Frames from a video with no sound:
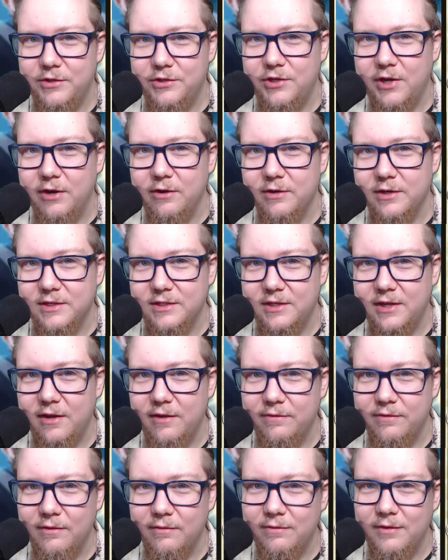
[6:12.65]
Generous
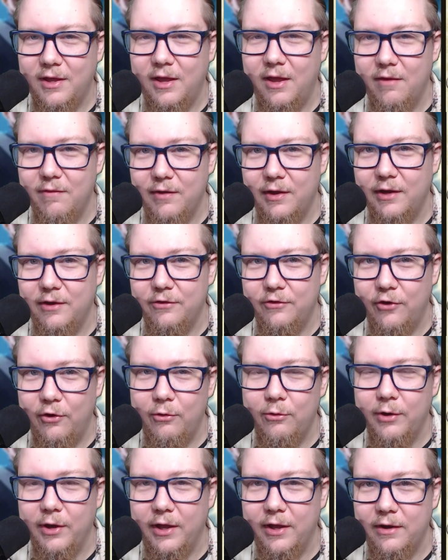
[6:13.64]
Gift of giving a
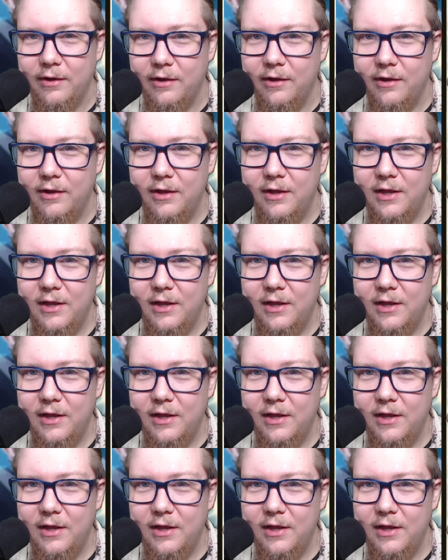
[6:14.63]
token,